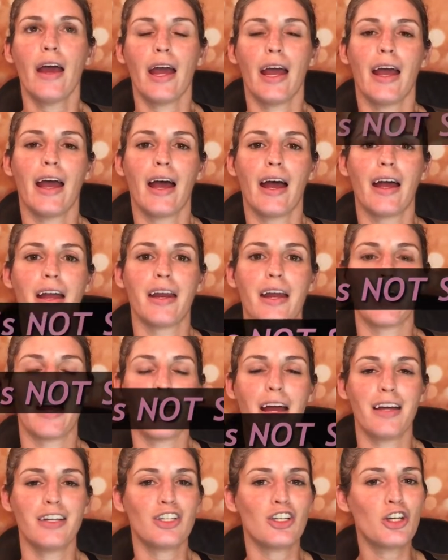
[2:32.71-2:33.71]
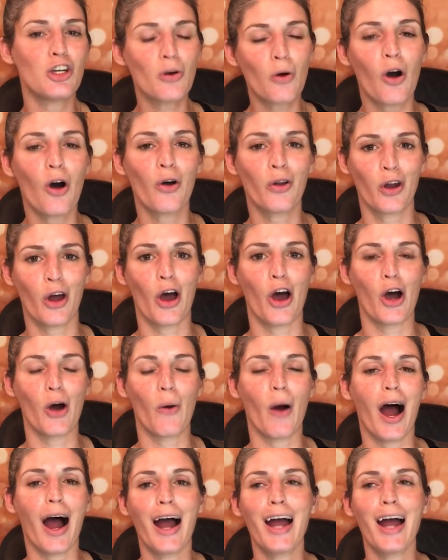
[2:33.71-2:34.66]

and as you all know,